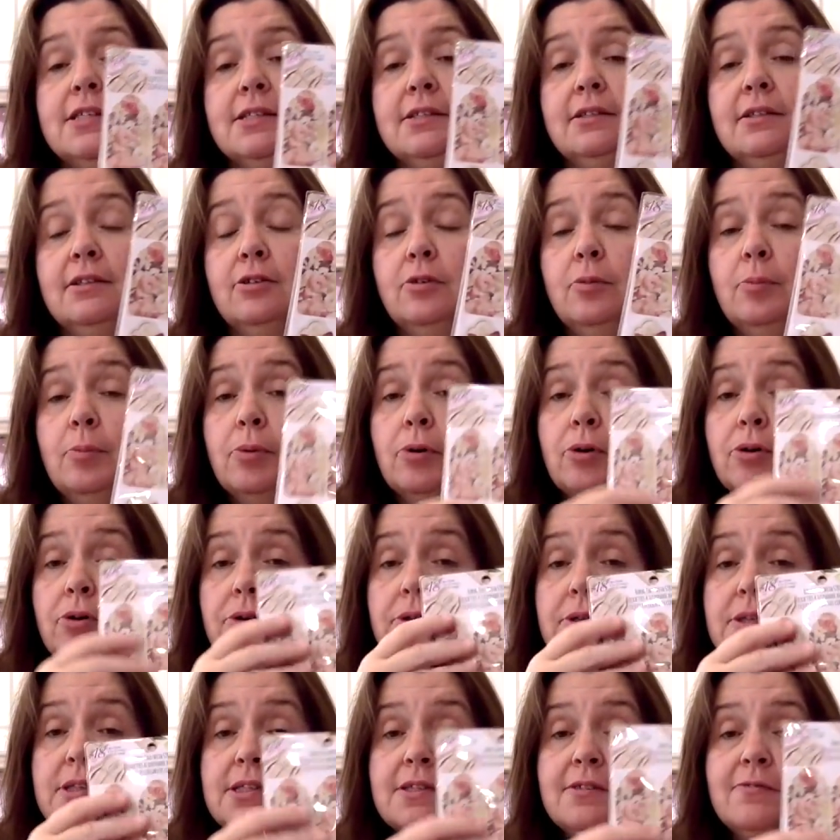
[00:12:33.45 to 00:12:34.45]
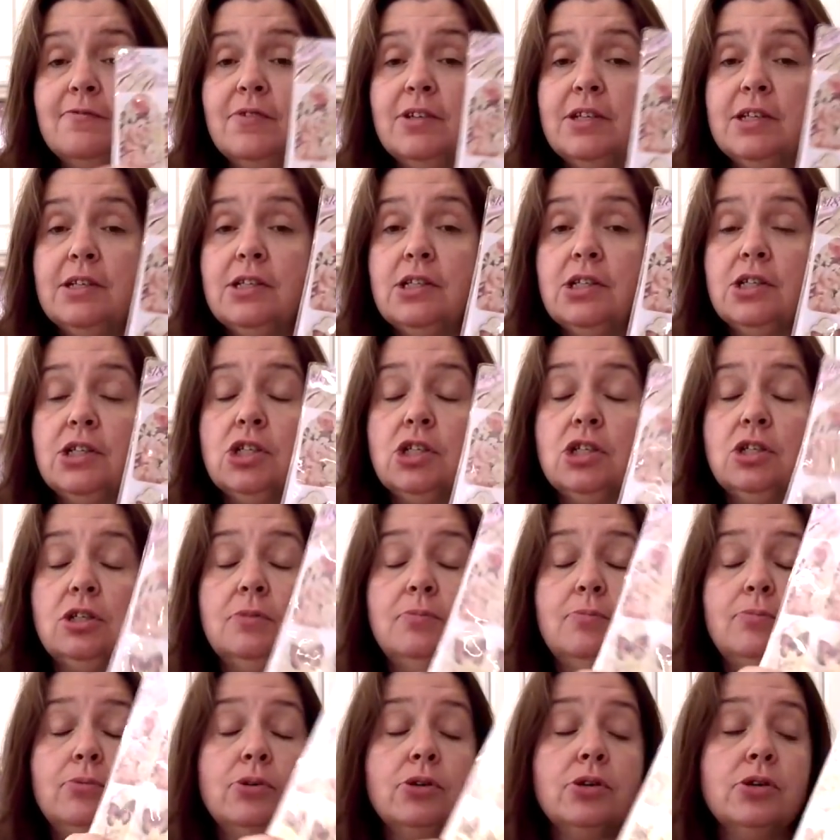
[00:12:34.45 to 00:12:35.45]
the little birds, the
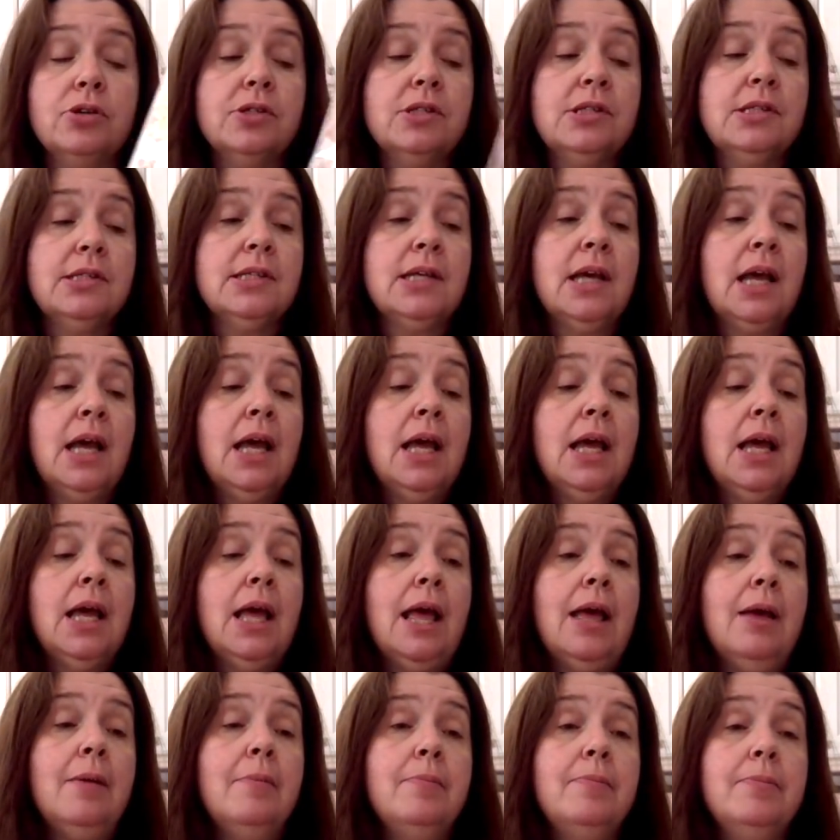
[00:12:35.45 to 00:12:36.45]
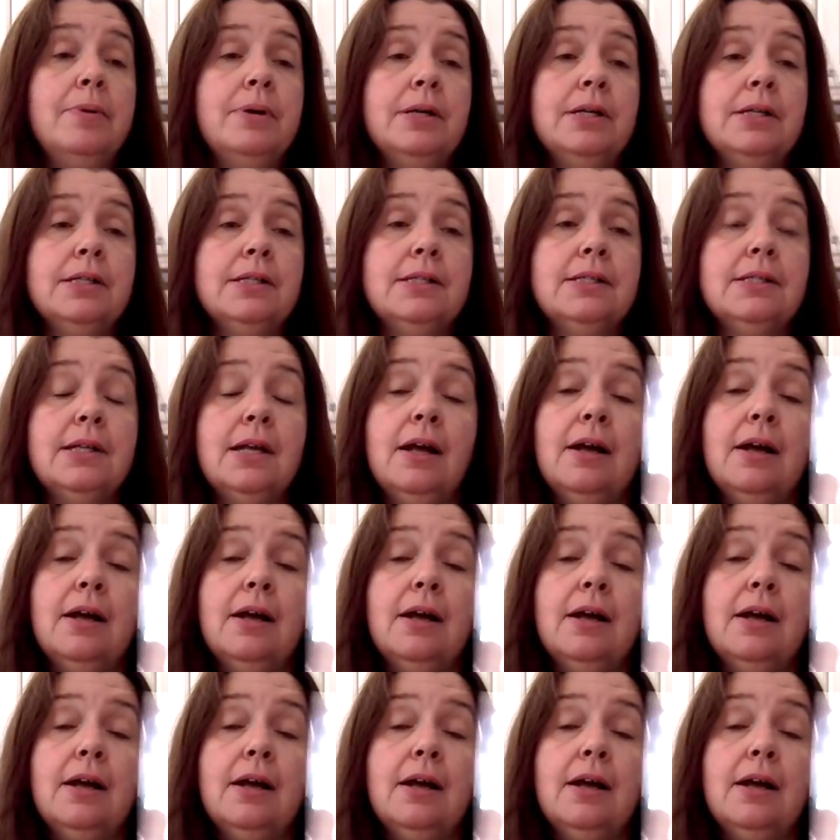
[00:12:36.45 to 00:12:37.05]
vintage birds. But